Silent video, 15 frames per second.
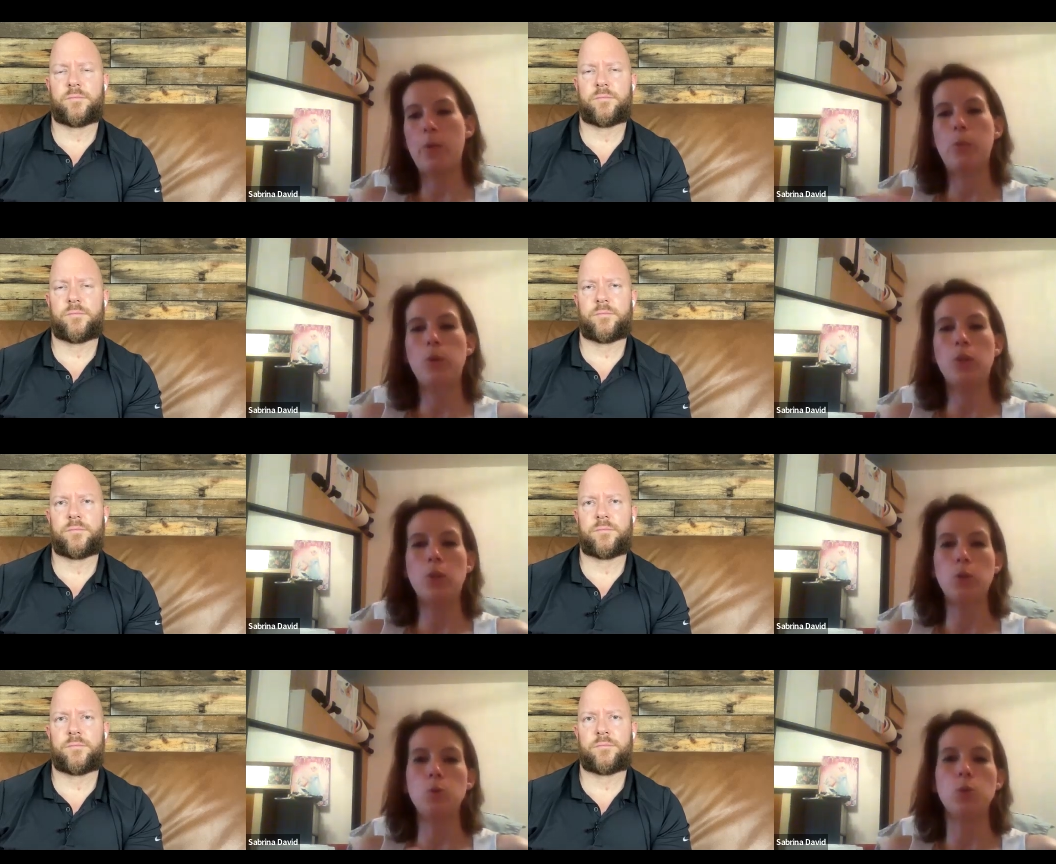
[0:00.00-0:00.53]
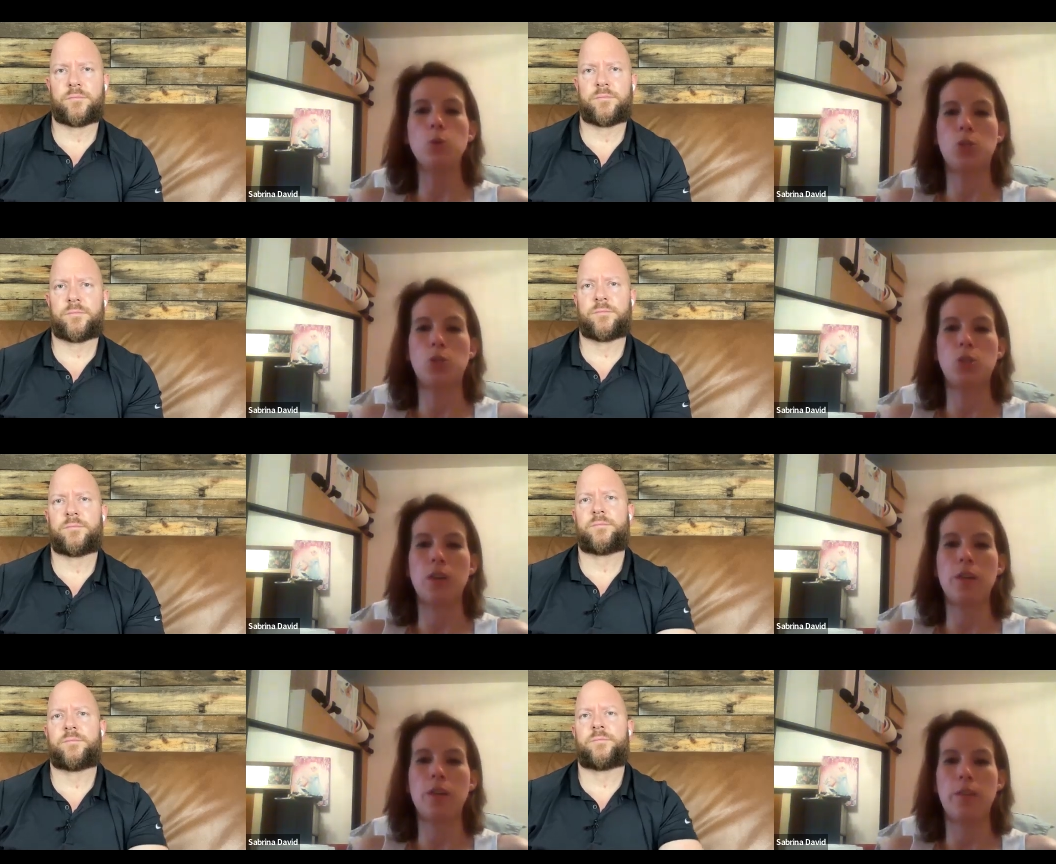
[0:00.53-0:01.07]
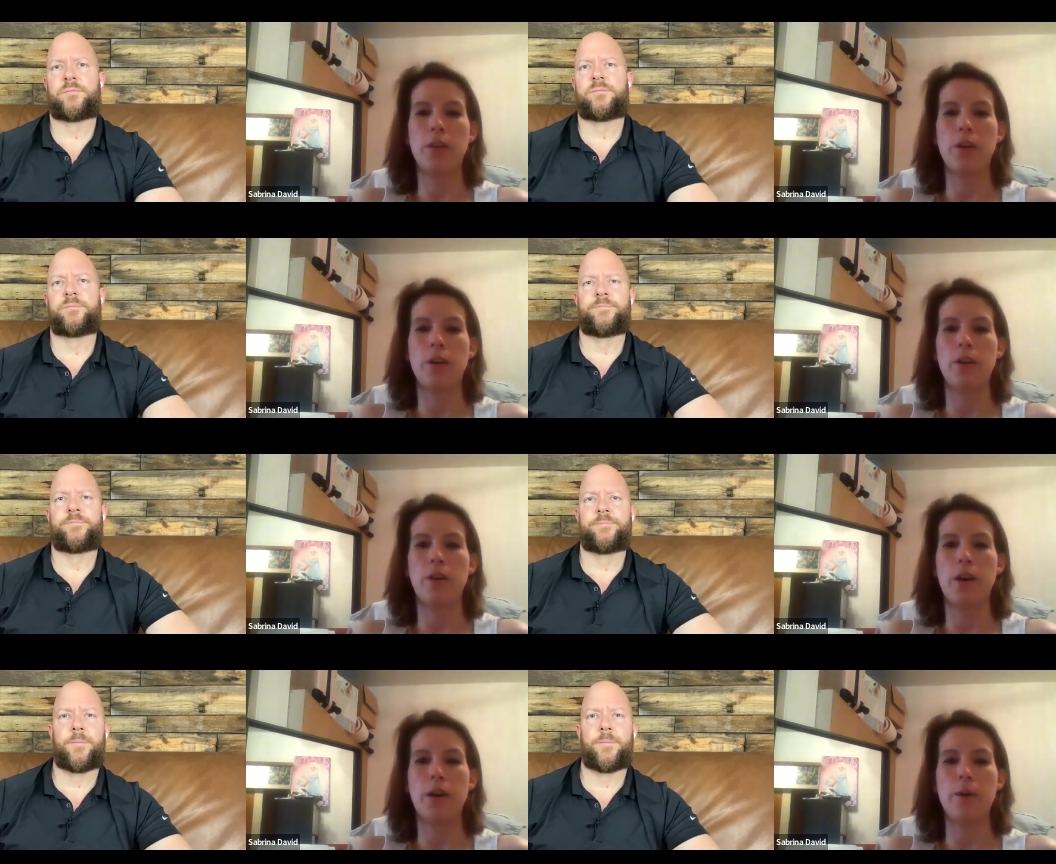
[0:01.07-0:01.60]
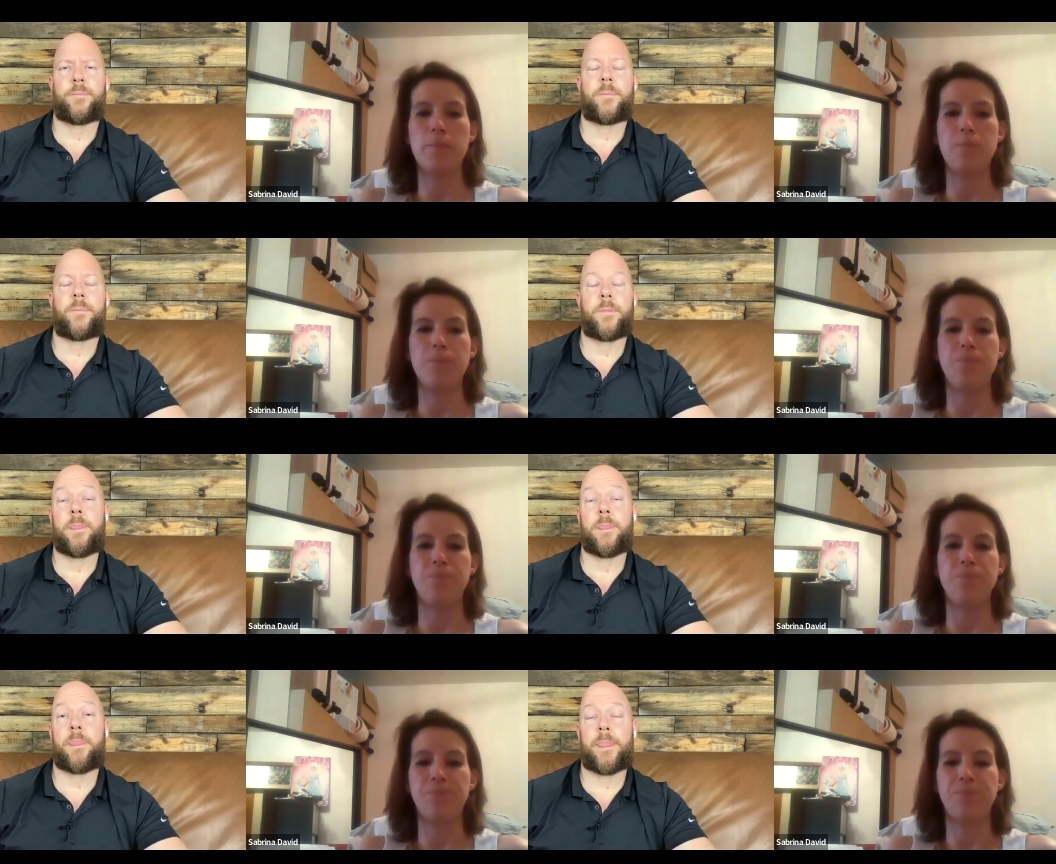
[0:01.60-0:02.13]
Speaker 1: we would lose the
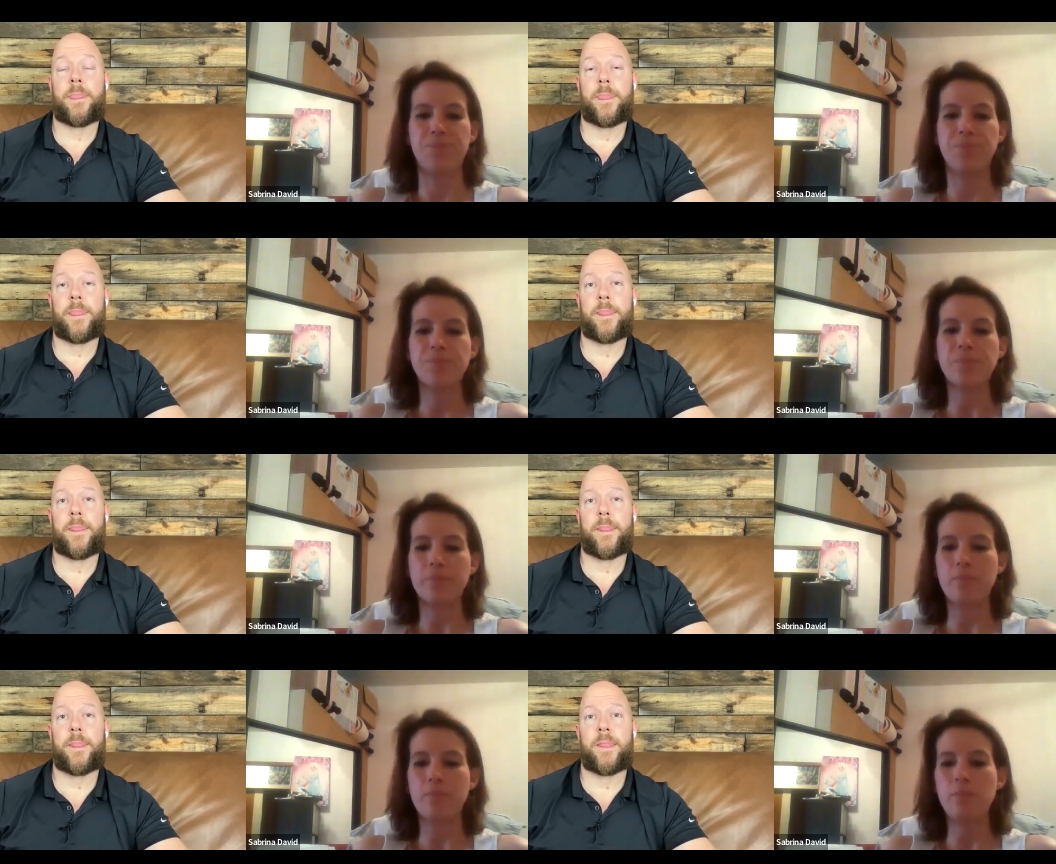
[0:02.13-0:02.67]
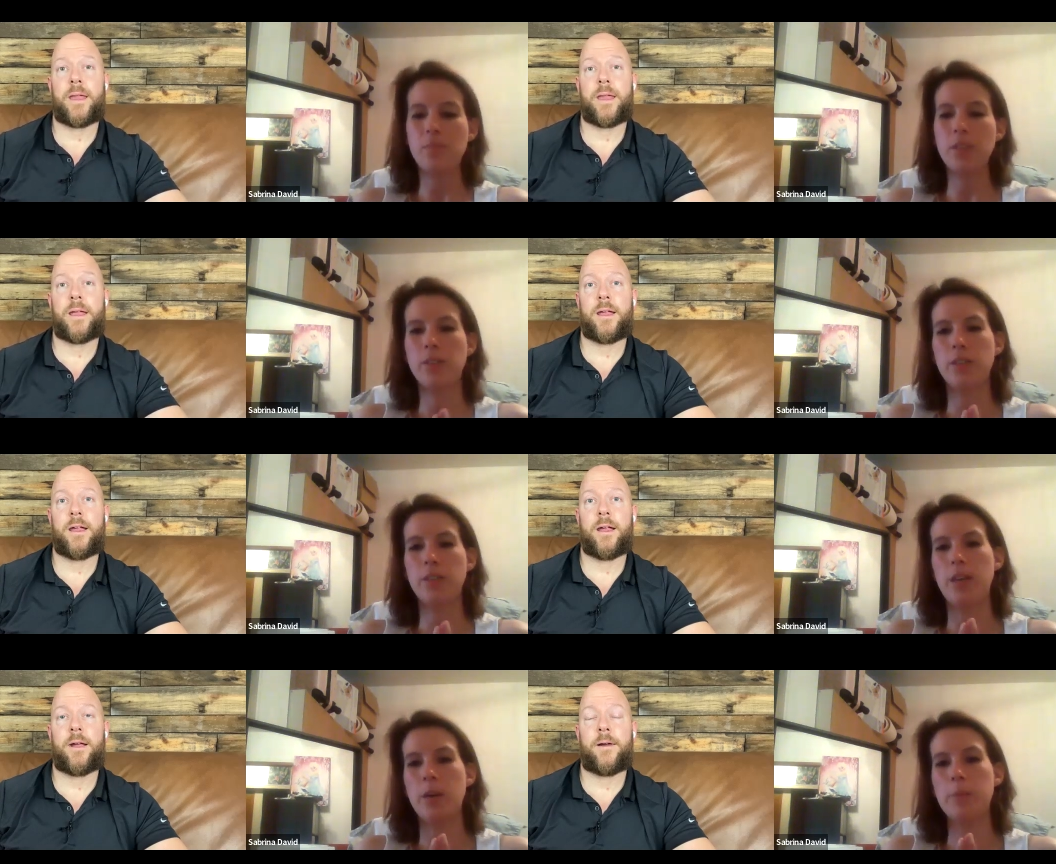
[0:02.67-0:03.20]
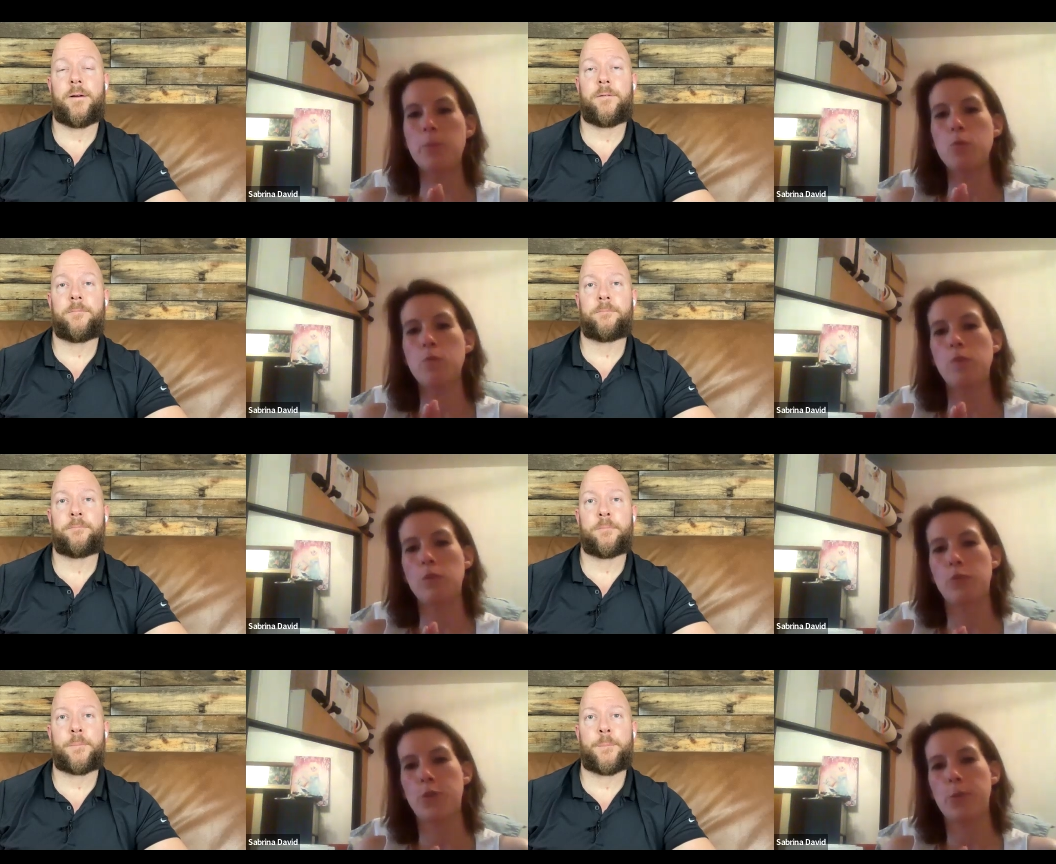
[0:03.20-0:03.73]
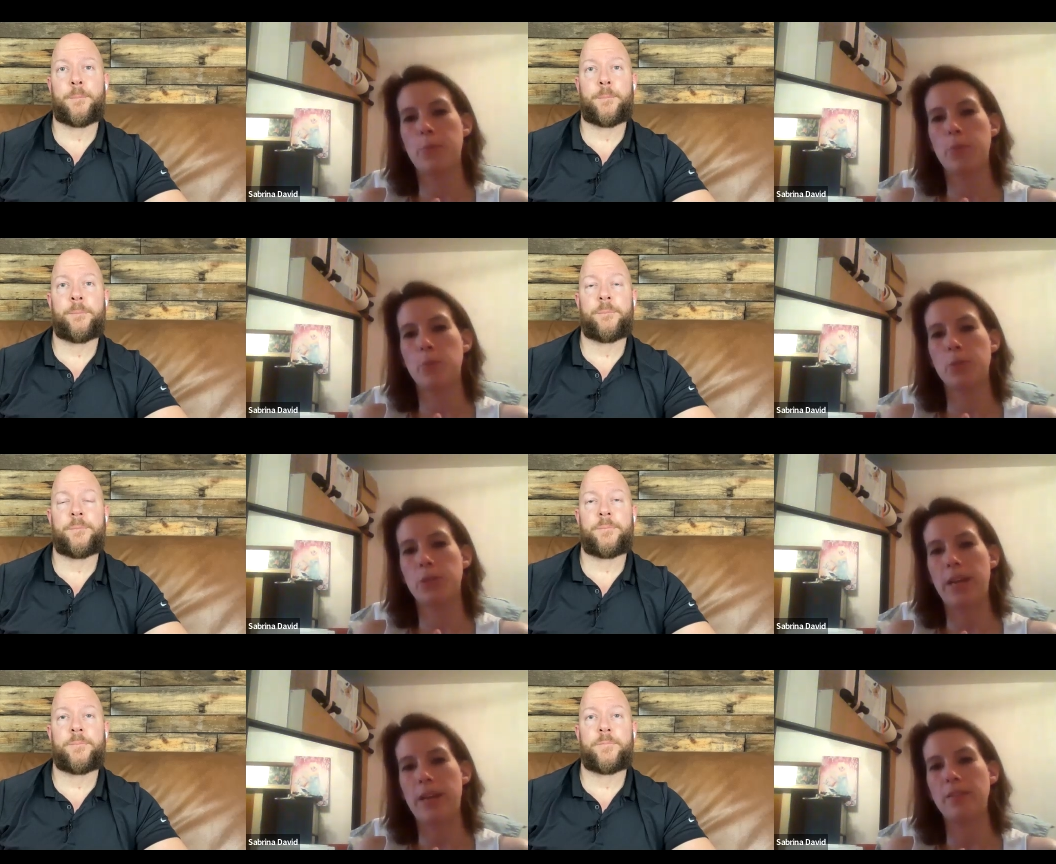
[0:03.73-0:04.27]
um, the approval for the
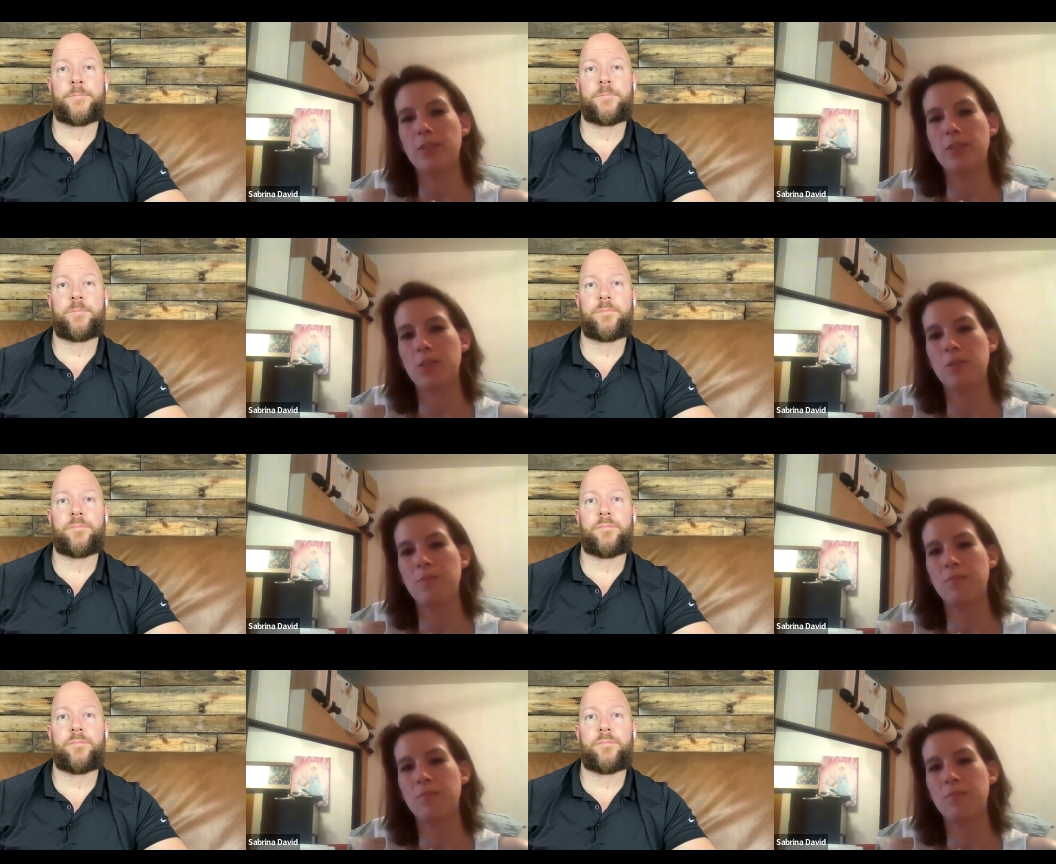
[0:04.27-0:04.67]
book stand